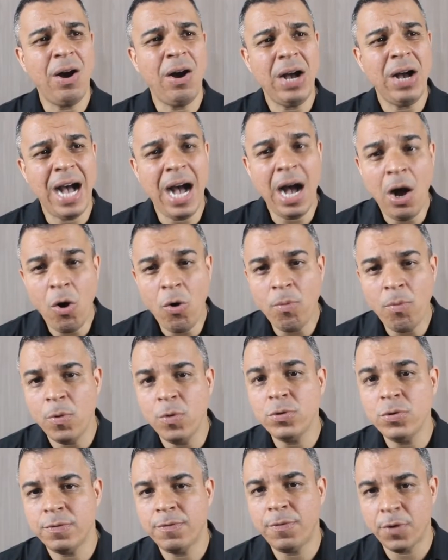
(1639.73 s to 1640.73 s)

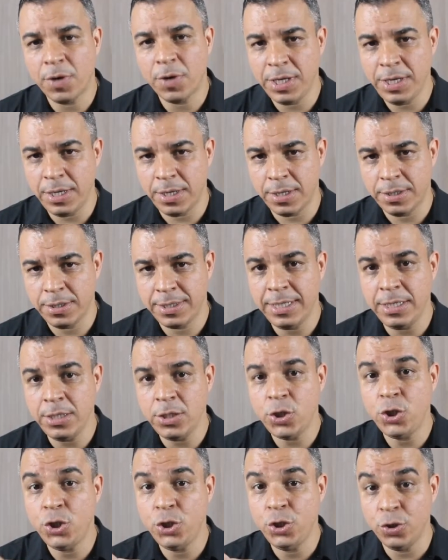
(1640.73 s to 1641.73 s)
almost 4 years, since
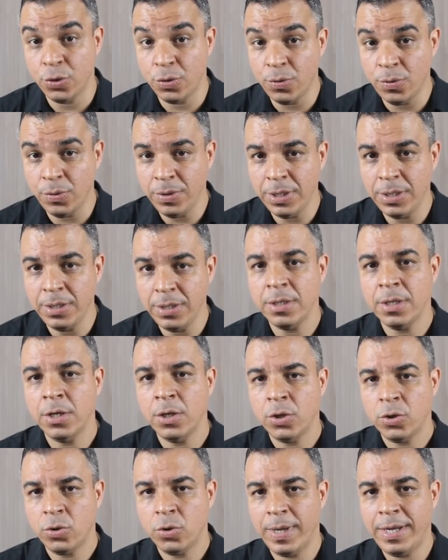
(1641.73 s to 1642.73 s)
June
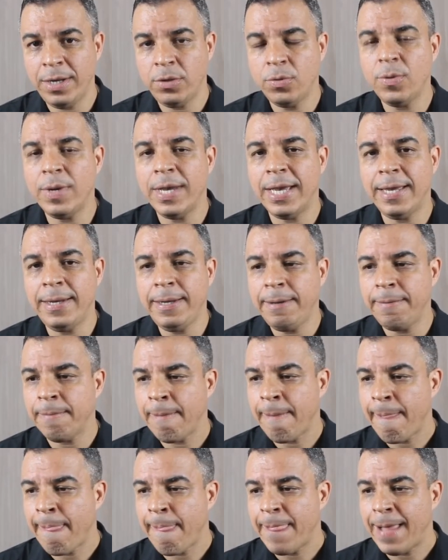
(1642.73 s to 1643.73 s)
2020,
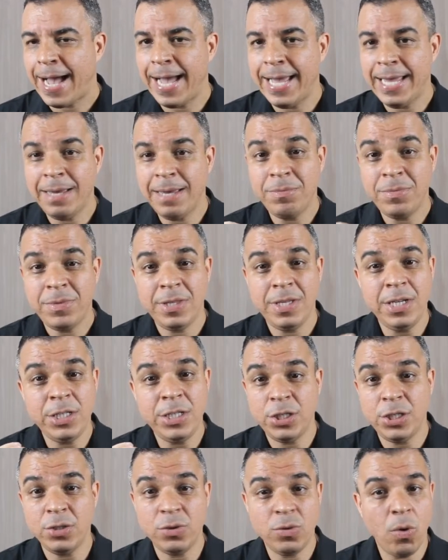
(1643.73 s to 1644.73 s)
I am
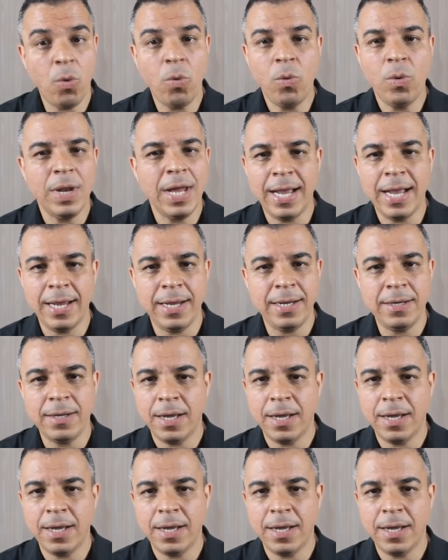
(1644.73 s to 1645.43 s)
teaching online.